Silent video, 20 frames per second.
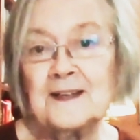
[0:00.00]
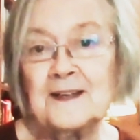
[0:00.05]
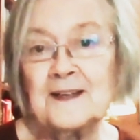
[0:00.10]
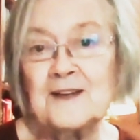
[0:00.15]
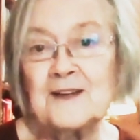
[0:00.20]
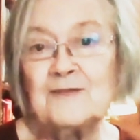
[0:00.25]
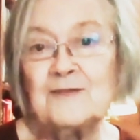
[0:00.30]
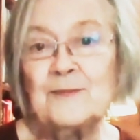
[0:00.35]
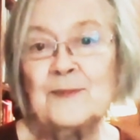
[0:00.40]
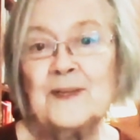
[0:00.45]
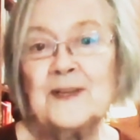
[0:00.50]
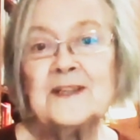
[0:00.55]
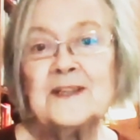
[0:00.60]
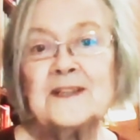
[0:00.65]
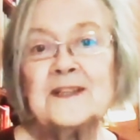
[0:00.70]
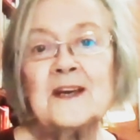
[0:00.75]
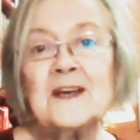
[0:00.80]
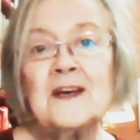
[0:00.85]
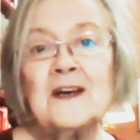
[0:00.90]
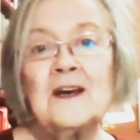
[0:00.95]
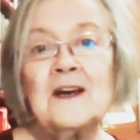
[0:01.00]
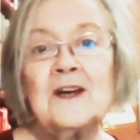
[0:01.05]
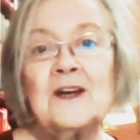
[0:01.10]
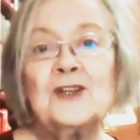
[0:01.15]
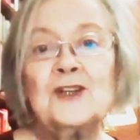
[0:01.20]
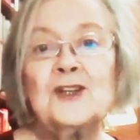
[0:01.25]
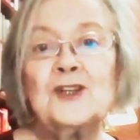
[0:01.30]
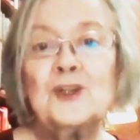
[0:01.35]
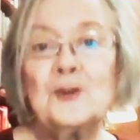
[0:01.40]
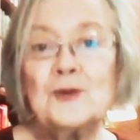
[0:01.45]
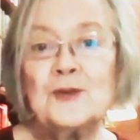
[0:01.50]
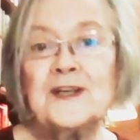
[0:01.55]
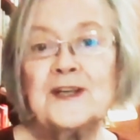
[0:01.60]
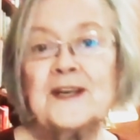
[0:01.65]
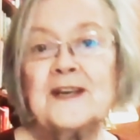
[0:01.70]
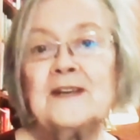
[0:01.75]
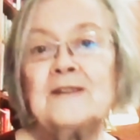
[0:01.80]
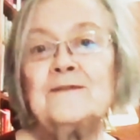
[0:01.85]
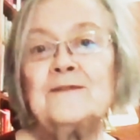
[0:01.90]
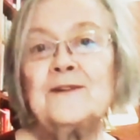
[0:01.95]
government should
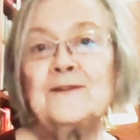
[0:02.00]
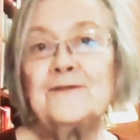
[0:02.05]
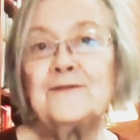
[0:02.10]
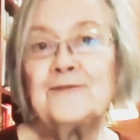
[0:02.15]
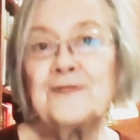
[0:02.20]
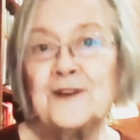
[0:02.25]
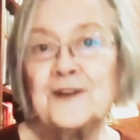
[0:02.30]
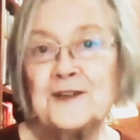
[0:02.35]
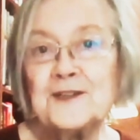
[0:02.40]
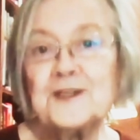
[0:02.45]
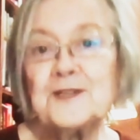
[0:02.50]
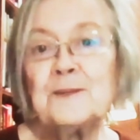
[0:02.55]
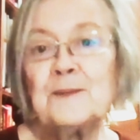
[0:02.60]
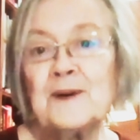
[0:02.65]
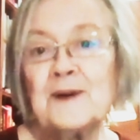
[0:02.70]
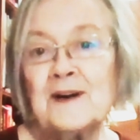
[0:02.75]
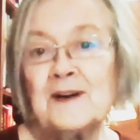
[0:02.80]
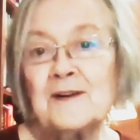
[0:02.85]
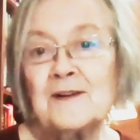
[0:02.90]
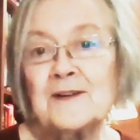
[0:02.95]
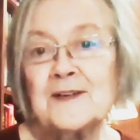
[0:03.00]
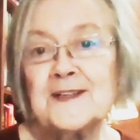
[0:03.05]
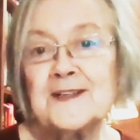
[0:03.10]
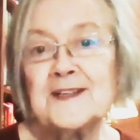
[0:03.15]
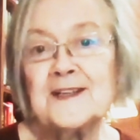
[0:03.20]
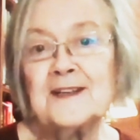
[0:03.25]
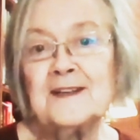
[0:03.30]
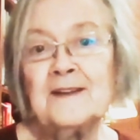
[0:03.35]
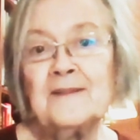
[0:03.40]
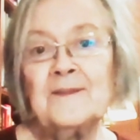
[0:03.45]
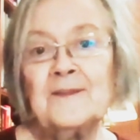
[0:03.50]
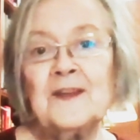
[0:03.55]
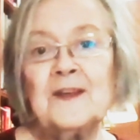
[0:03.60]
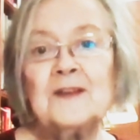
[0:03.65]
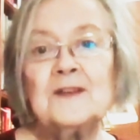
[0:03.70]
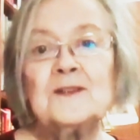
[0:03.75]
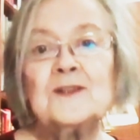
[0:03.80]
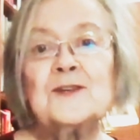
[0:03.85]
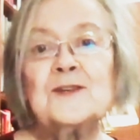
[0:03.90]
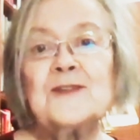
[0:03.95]
give first priority
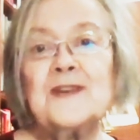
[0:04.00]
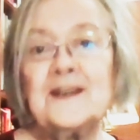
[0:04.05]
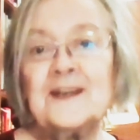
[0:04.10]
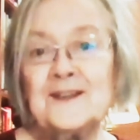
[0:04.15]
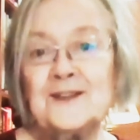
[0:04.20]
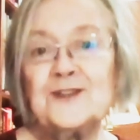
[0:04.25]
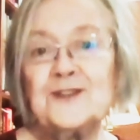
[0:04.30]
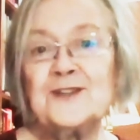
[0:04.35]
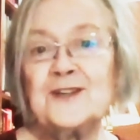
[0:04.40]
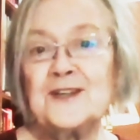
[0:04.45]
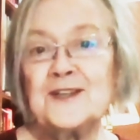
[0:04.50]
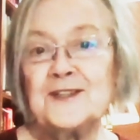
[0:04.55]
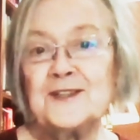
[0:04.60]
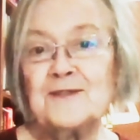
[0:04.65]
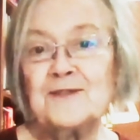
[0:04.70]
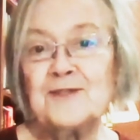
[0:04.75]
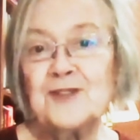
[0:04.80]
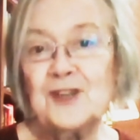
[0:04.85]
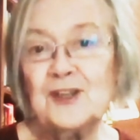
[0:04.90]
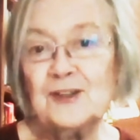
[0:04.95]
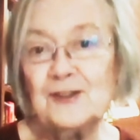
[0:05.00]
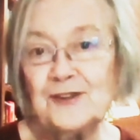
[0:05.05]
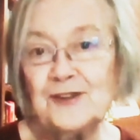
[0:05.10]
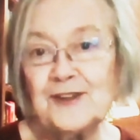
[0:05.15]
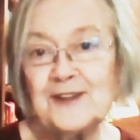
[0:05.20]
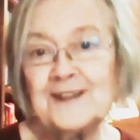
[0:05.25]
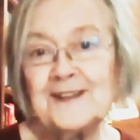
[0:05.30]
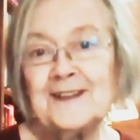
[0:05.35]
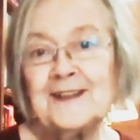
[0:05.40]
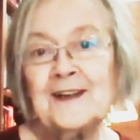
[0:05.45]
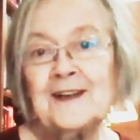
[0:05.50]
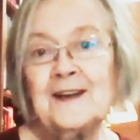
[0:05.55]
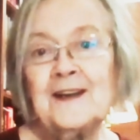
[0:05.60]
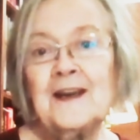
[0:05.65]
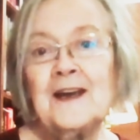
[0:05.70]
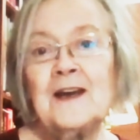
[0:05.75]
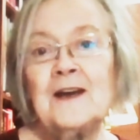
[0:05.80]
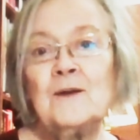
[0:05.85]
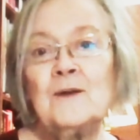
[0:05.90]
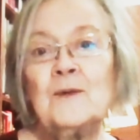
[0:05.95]
to the interests of children
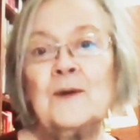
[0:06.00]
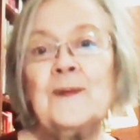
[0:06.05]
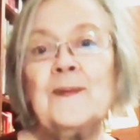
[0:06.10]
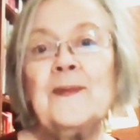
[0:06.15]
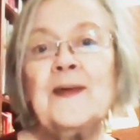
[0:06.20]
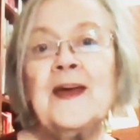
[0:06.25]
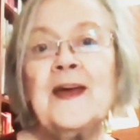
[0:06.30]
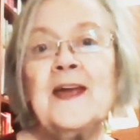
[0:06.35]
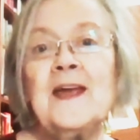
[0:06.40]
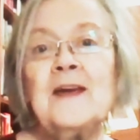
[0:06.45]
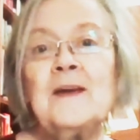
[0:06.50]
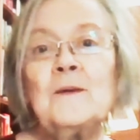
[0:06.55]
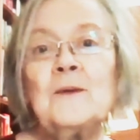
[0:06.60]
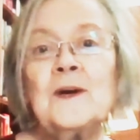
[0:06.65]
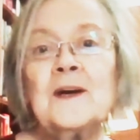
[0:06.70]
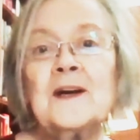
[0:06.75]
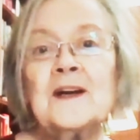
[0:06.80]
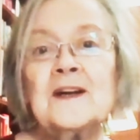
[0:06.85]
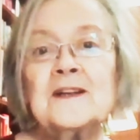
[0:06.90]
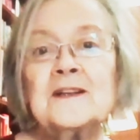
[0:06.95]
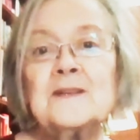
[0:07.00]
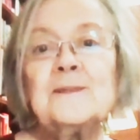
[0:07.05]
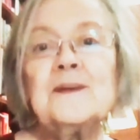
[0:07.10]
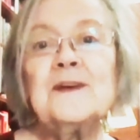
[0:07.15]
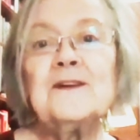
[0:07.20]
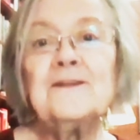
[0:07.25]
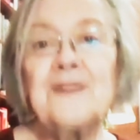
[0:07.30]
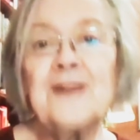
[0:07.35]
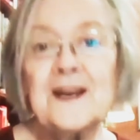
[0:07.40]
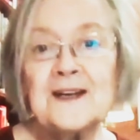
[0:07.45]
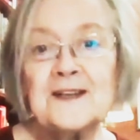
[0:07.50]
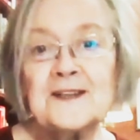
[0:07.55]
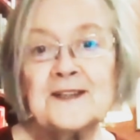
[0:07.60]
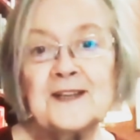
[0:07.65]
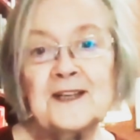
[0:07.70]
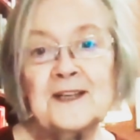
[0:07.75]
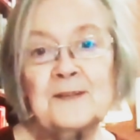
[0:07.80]
when they were going to be affected